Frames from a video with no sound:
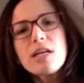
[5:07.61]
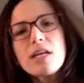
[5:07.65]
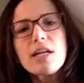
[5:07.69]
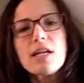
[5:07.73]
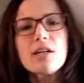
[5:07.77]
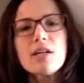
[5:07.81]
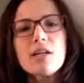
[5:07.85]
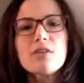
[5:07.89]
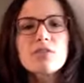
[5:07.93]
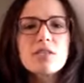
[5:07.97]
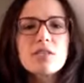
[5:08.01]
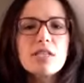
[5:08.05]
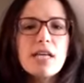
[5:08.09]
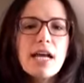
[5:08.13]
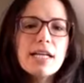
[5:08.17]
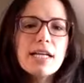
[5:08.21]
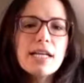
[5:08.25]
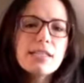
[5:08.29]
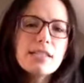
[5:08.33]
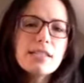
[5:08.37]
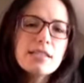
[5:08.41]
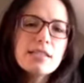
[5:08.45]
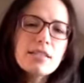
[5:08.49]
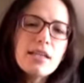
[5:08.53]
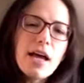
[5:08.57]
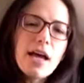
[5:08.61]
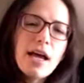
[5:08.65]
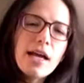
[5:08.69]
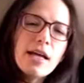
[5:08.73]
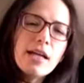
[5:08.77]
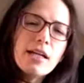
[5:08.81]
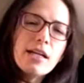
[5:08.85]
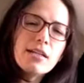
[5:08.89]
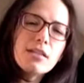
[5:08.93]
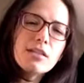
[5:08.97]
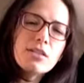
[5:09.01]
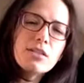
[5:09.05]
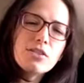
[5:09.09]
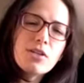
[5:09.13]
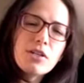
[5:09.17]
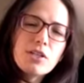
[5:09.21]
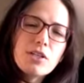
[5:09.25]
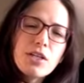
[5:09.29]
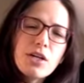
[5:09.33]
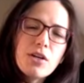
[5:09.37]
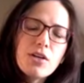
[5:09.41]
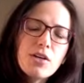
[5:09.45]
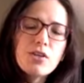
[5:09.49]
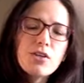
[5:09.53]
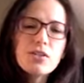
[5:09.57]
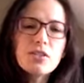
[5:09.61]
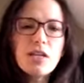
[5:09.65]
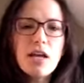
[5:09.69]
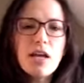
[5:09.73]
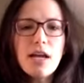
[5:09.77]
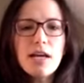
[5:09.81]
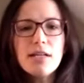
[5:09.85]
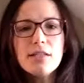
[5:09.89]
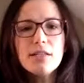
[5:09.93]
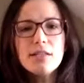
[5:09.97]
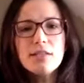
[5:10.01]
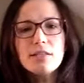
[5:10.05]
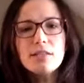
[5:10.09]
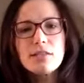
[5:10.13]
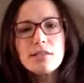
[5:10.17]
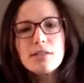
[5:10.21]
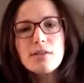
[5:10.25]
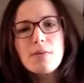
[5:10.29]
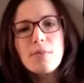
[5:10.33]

Kind of go side to side, stretch out your sides.